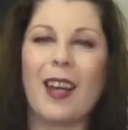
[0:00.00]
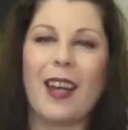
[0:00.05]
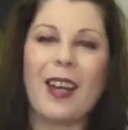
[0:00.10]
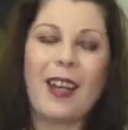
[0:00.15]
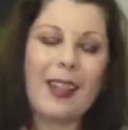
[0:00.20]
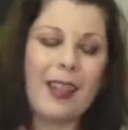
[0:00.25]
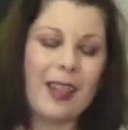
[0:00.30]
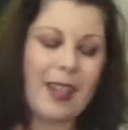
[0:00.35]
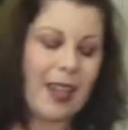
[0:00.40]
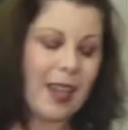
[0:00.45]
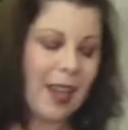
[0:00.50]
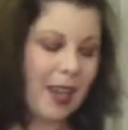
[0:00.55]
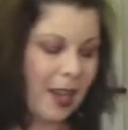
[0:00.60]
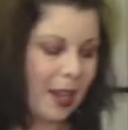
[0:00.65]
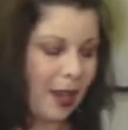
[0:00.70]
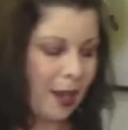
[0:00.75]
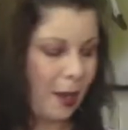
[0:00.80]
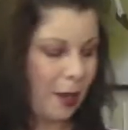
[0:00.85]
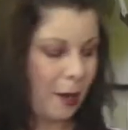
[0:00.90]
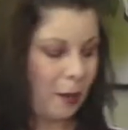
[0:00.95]
I
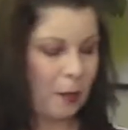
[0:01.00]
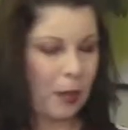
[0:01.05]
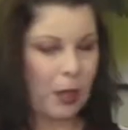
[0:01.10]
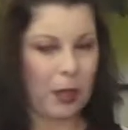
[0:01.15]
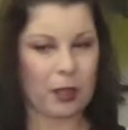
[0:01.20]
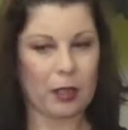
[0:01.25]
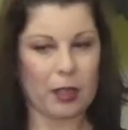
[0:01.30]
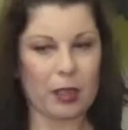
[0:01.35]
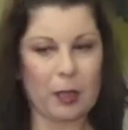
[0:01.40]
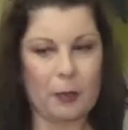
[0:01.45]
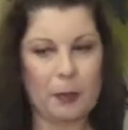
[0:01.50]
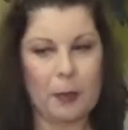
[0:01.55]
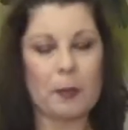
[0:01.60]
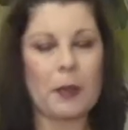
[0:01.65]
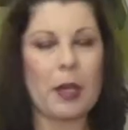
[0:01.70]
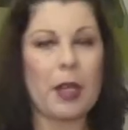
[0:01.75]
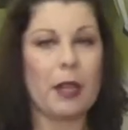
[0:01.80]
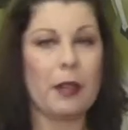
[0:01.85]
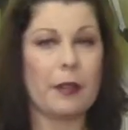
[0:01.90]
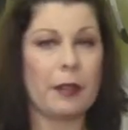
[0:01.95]
am keeping
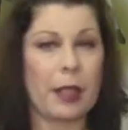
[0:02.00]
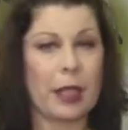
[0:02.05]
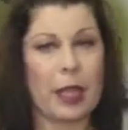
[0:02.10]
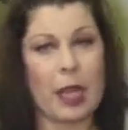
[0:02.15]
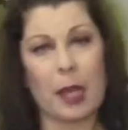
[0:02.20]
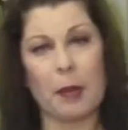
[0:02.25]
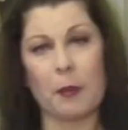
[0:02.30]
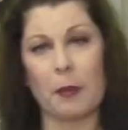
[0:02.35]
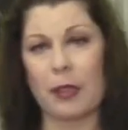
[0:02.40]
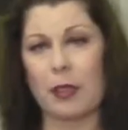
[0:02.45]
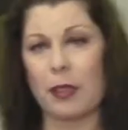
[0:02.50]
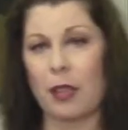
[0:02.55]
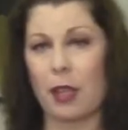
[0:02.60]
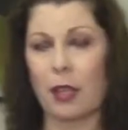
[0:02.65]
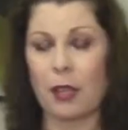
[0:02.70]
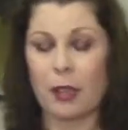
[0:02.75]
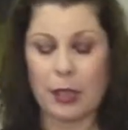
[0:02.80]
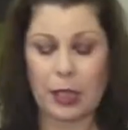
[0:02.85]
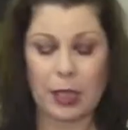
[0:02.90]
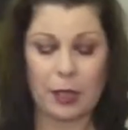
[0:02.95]
my eye on the game. It's
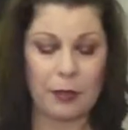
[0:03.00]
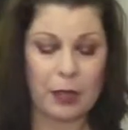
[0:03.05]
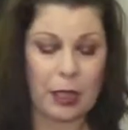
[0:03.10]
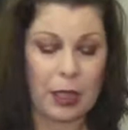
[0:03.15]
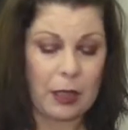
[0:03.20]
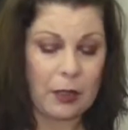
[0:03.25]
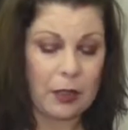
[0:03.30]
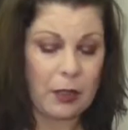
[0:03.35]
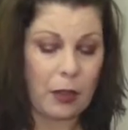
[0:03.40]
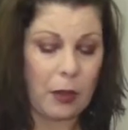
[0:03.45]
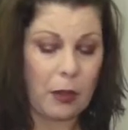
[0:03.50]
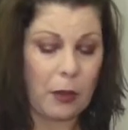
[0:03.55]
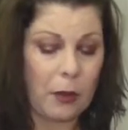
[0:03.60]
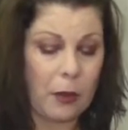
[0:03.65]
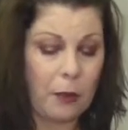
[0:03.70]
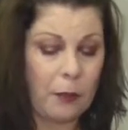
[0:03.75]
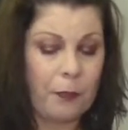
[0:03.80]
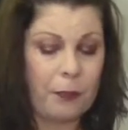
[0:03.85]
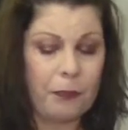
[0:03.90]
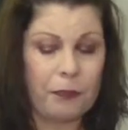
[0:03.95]
not on TV,
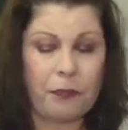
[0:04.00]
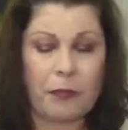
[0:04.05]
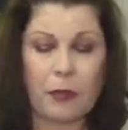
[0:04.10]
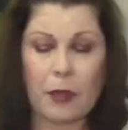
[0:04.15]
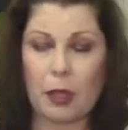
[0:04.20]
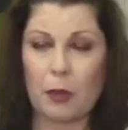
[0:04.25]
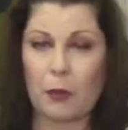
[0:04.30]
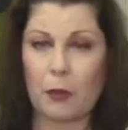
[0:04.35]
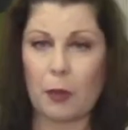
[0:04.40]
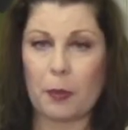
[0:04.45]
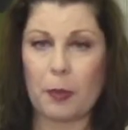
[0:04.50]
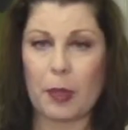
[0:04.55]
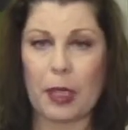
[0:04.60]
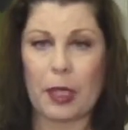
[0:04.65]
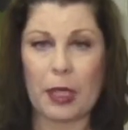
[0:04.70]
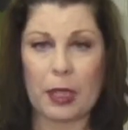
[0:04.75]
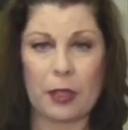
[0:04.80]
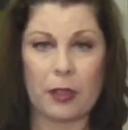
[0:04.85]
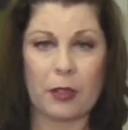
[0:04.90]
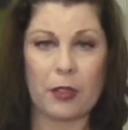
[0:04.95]
so we're
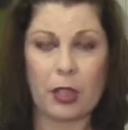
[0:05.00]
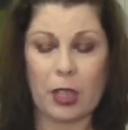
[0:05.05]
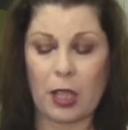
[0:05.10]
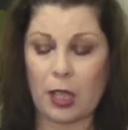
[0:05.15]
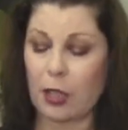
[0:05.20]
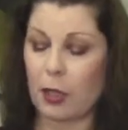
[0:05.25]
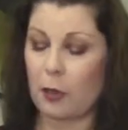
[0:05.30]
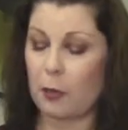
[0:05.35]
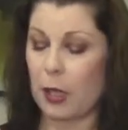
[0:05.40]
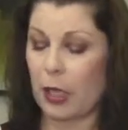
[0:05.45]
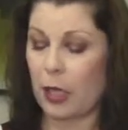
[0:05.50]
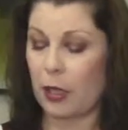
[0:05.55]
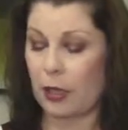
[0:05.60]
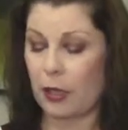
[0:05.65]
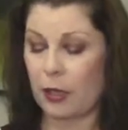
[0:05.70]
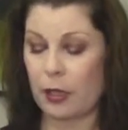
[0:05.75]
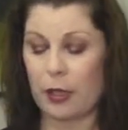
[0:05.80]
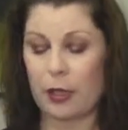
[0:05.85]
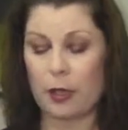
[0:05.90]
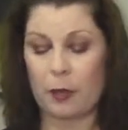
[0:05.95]
playing the Chicago
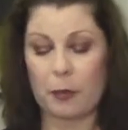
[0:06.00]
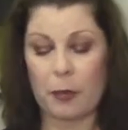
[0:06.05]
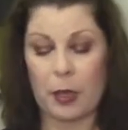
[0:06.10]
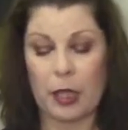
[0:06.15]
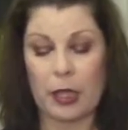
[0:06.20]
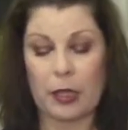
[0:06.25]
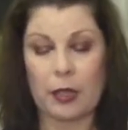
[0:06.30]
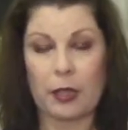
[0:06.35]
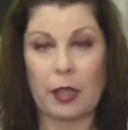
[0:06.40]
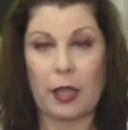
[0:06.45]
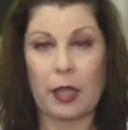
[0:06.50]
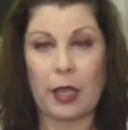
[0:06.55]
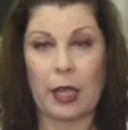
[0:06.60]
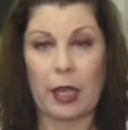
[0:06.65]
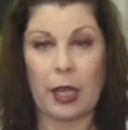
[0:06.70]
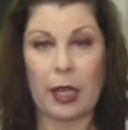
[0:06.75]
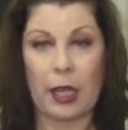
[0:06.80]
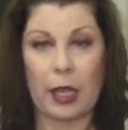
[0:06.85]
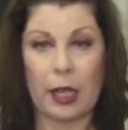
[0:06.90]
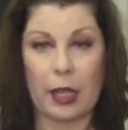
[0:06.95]
Bears, but
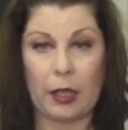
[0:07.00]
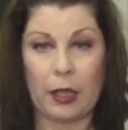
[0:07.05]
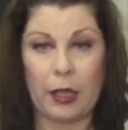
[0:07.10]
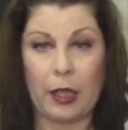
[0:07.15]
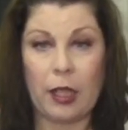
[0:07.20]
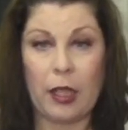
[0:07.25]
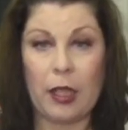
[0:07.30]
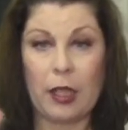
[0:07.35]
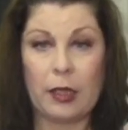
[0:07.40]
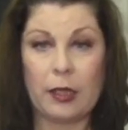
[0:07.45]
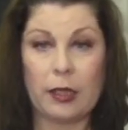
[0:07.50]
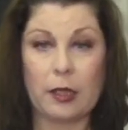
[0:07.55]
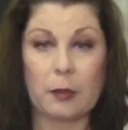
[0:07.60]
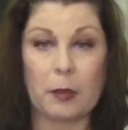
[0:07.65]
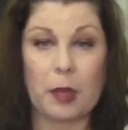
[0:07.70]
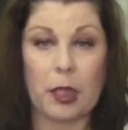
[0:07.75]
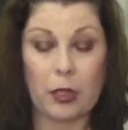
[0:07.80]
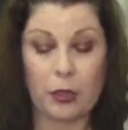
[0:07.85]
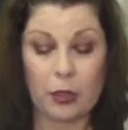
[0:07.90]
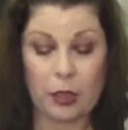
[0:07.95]
I had
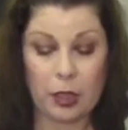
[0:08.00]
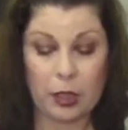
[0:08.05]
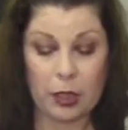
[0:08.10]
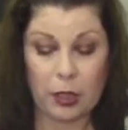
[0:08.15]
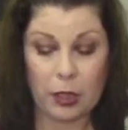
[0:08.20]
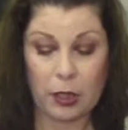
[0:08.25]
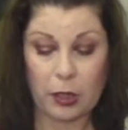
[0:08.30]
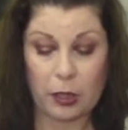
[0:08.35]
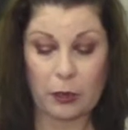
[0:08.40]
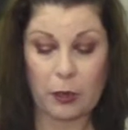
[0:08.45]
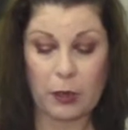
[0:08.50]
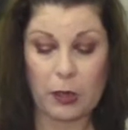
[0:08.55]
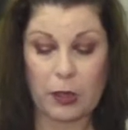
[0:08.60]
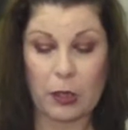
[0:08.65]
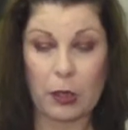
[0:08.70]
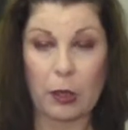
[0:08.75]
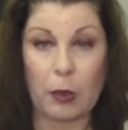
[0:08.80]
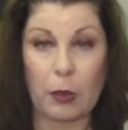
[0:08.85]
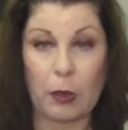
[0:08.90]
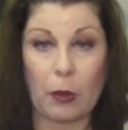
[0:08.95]
some laundry to do,
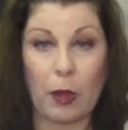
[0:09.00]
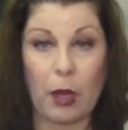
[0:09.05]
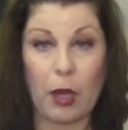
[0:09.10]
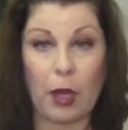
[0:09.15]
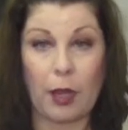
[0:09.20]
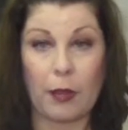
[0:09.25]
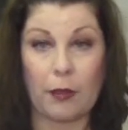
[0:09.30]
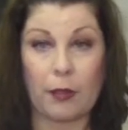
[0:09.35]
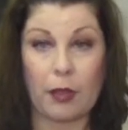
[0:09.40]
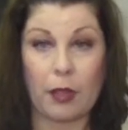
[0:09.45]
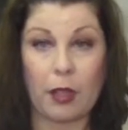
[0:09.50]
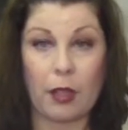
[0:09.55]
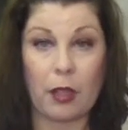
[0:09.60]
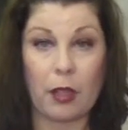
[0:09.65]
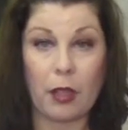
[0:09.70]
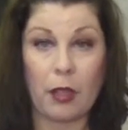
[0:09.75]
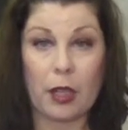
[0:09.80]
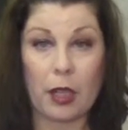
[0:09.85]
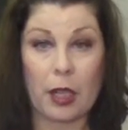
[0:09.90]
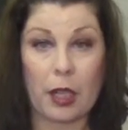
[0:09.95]
so I've
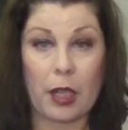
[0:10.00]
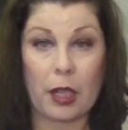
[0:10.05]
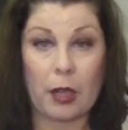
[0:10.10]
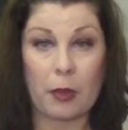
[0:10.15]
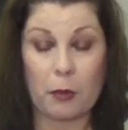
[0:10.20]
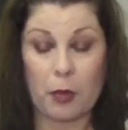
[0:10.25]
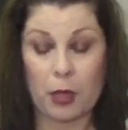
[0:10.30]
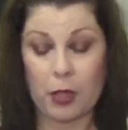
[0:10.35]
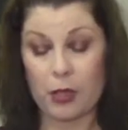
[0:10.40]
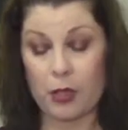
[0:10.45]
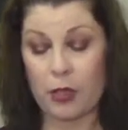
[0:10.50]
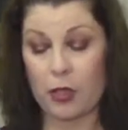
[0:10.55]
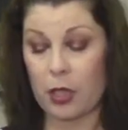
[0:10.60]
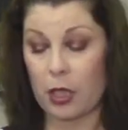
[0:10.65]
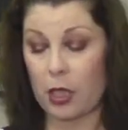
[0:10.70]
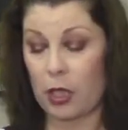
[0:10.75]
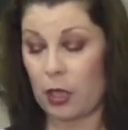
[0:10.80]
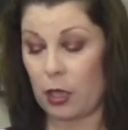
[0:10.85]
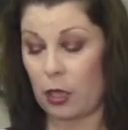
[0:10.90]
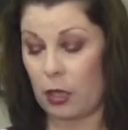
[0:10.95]
already got it
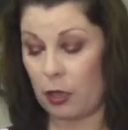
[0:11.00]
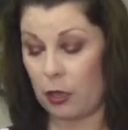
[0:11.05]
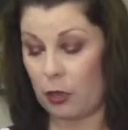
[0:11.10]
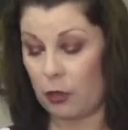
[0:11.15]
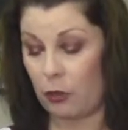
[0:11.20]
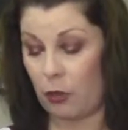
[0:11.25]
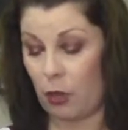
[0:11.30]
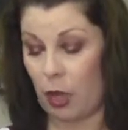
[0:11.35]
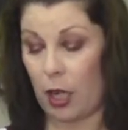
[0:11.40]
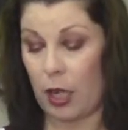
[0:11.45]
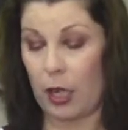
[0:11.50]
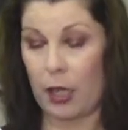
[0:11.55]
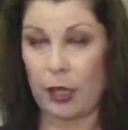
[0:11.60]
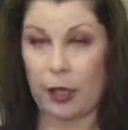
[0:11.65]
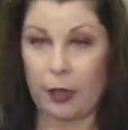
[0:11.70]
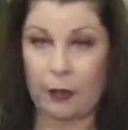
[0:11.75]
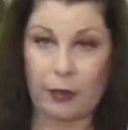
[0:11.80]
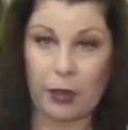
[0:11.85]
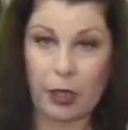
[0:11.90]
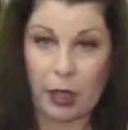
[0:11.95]
washed and dried
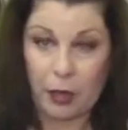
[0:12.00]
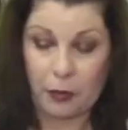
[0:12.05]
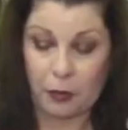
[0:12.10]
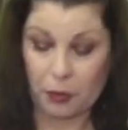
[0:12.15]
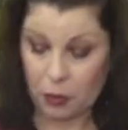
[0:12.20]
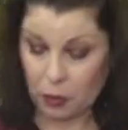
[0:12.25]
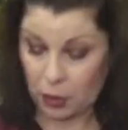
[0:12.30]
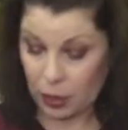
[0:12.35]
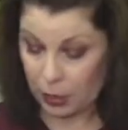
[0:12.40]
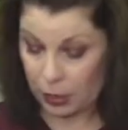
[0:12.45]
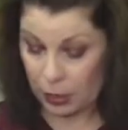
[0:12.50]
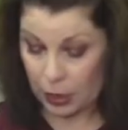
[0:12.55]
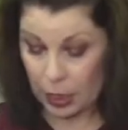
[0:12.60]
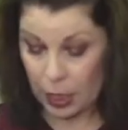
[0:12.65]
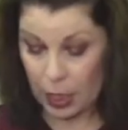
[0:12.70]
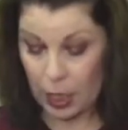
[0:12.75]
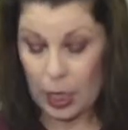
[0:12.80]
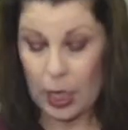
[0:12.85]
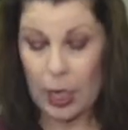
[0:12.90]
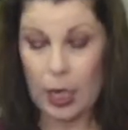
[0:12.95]
and everything, of course.
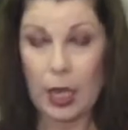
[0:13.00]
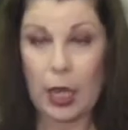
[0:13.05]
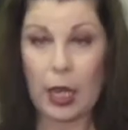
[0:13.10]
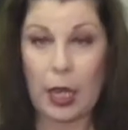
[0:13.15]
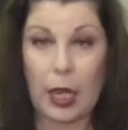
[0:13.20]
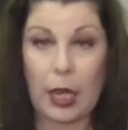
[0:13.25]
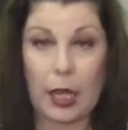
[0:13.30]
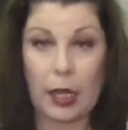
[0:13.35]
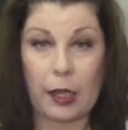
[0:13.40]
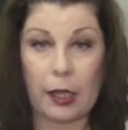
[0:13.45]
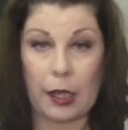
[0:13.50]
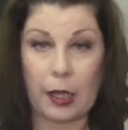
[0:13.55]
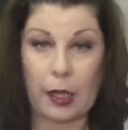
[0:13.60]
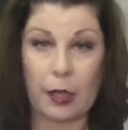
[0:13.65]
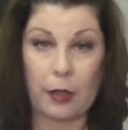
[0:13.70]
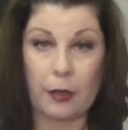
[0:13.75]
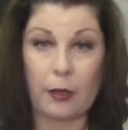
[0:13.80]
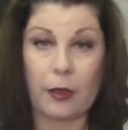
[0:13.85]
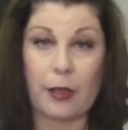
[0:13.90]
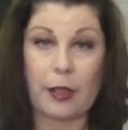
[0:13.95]
And
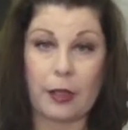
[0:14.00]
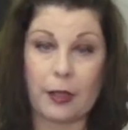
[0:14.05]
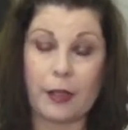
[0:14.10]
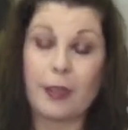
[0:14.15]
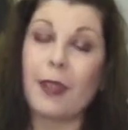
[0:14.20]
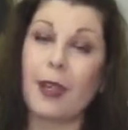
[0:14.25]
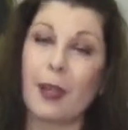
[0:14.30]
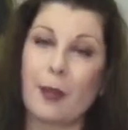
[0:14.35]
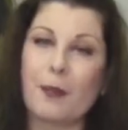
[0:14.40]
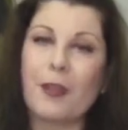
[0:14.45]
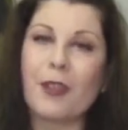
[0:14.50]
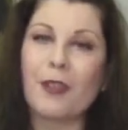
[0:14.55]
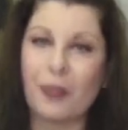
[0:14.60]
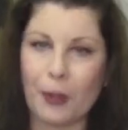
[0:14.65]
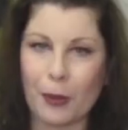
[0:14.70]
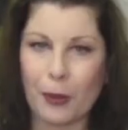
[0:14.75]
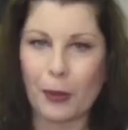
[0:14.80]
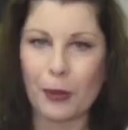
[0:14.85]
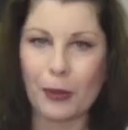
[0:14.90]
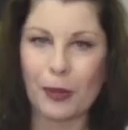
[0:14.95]
now it's time to
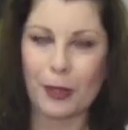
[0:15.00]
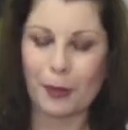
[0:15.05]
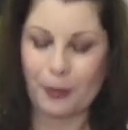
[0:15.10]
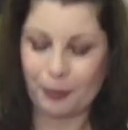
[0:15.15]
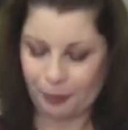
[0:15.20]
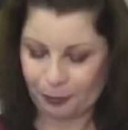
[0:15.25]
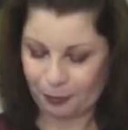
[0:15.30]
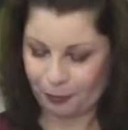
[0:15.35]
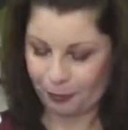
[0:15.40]
fold.